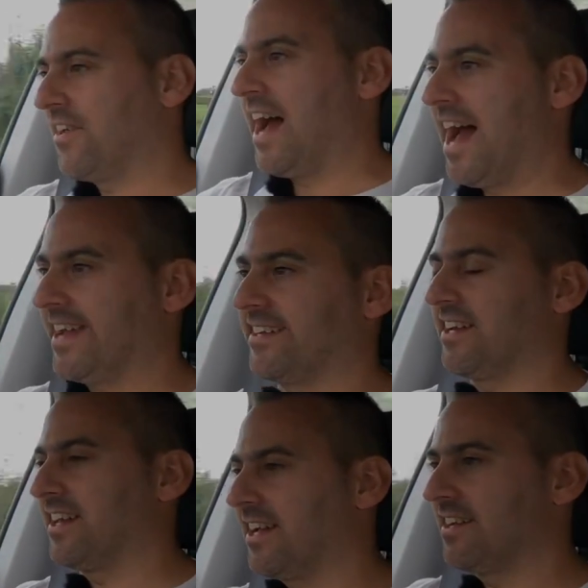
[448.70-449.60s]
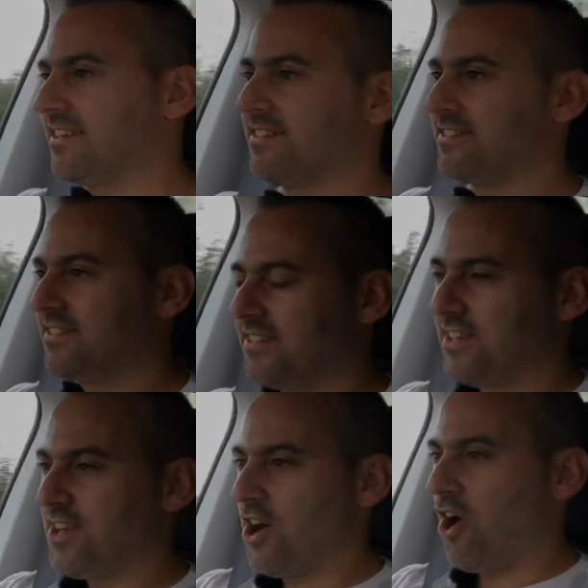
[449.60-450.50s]
the handling,
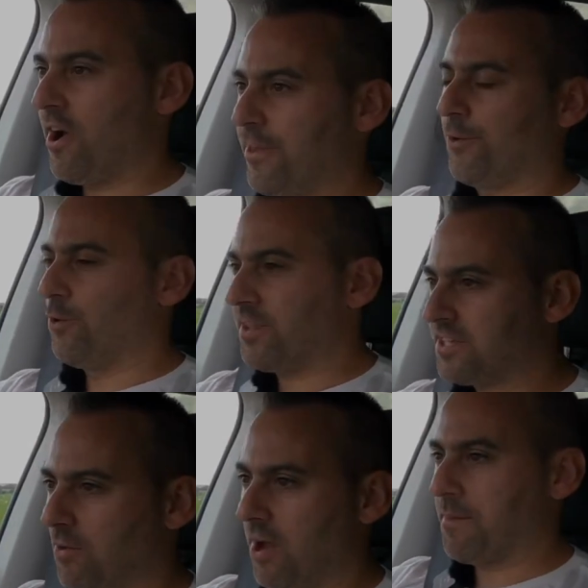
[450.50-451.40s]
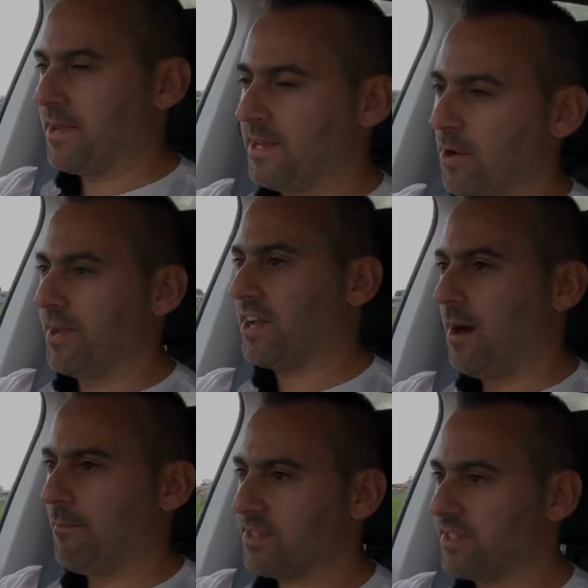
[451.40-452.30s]
I thought this might be a little bit
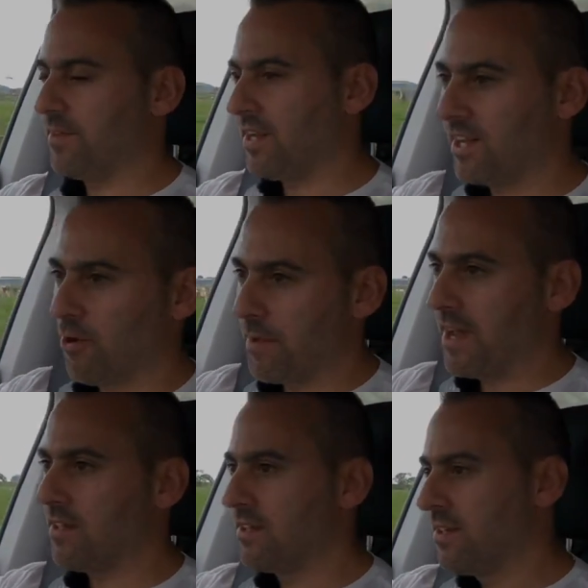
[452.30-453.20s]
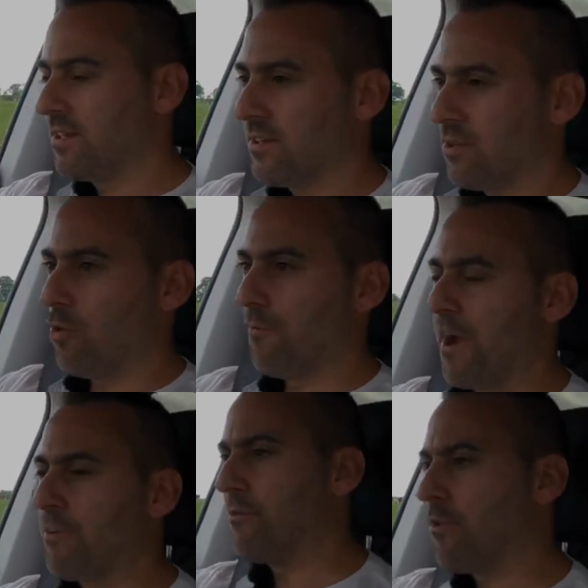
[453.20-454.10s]
cumbersome and a little bit, or
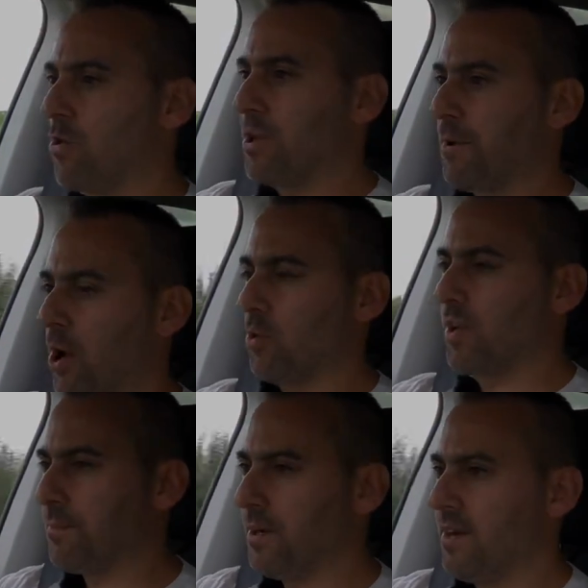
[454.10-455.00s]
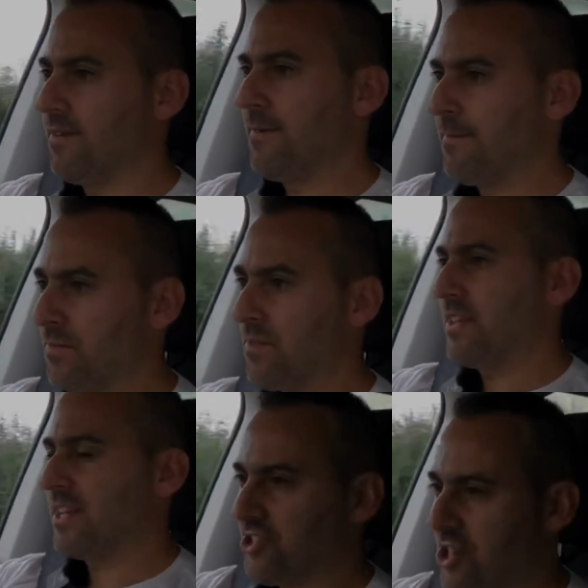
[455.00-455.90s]
very roly-poly, but
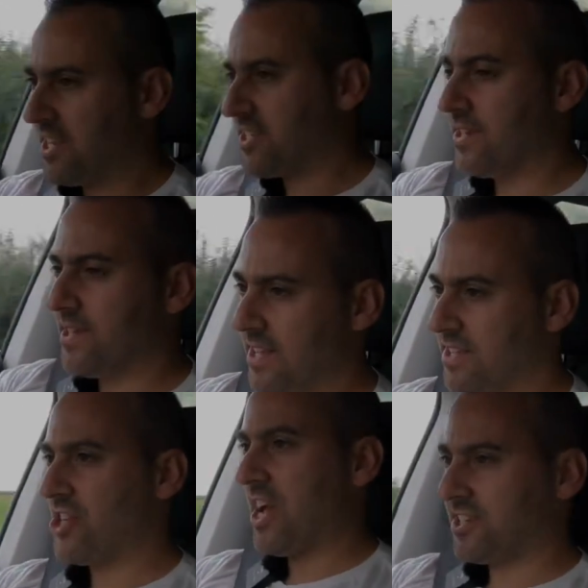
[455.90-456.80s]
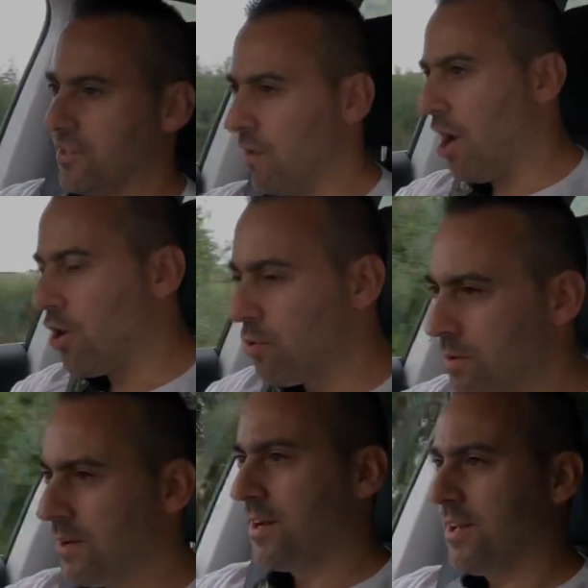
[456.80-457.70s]
there's chassis
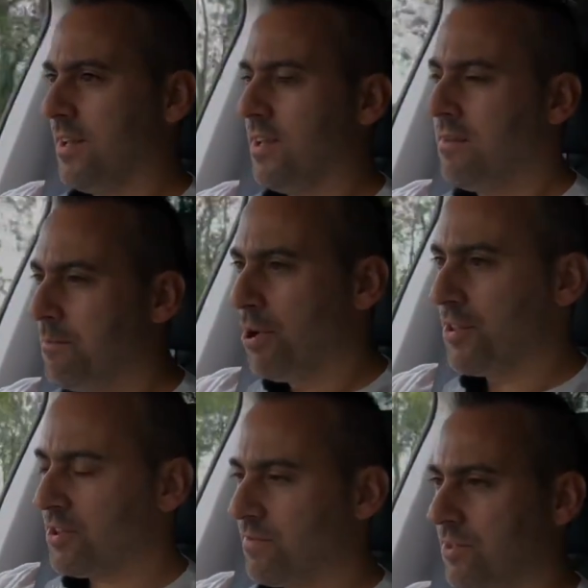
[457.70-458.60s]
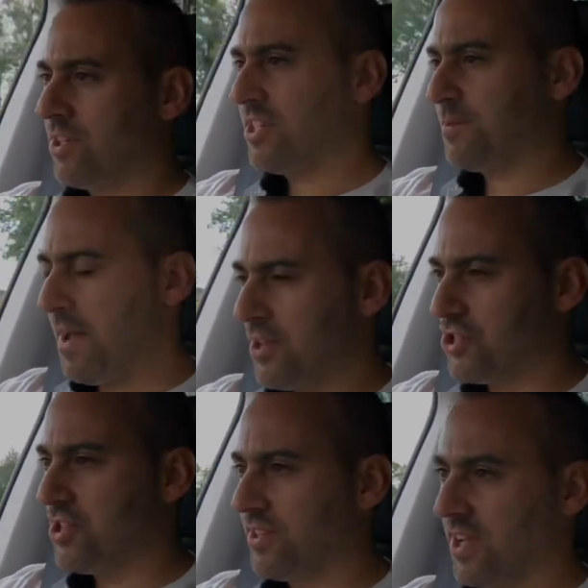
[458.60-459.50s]
roll, but the
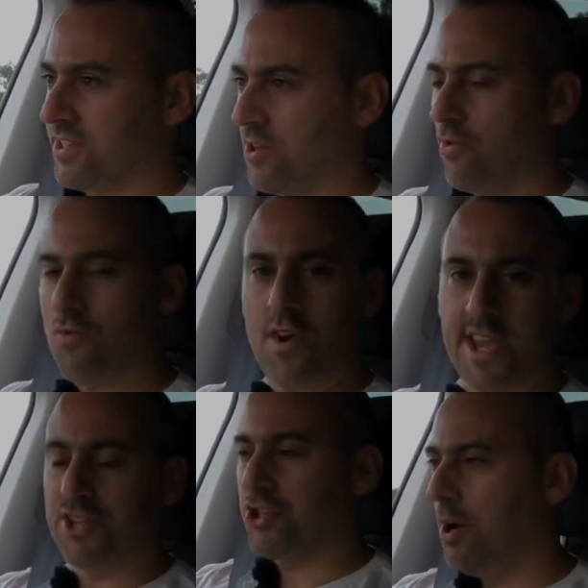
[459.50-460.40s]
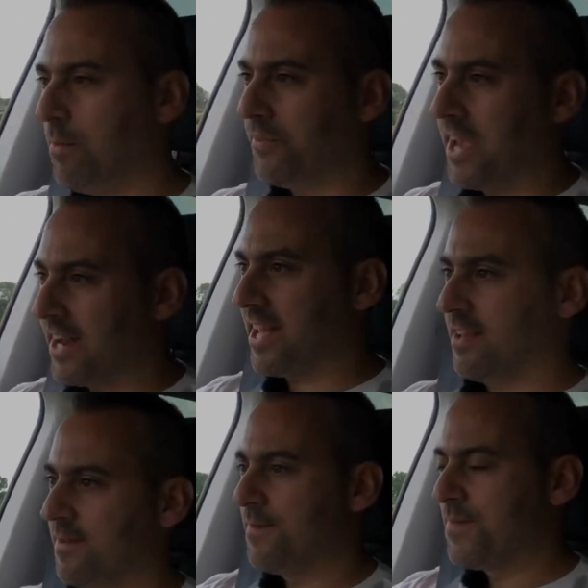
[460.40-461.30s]
suspension does a great job of getting
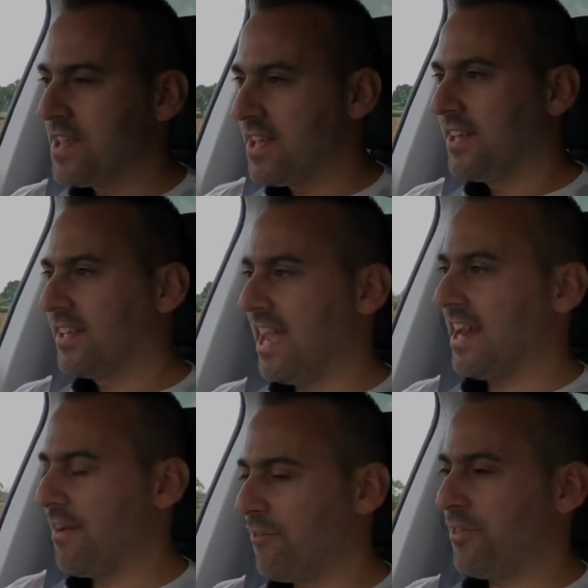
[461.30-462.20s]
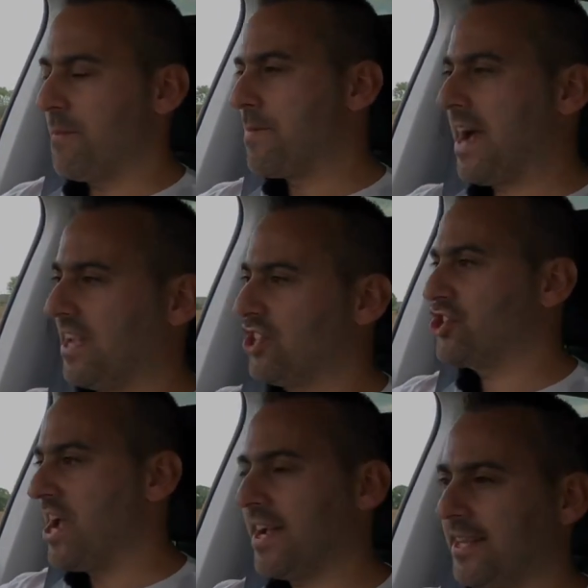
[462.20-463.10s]
everything back in
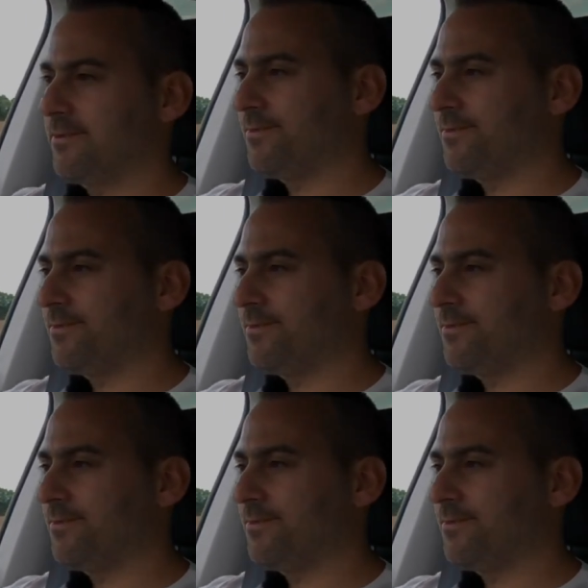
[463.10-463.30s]
check.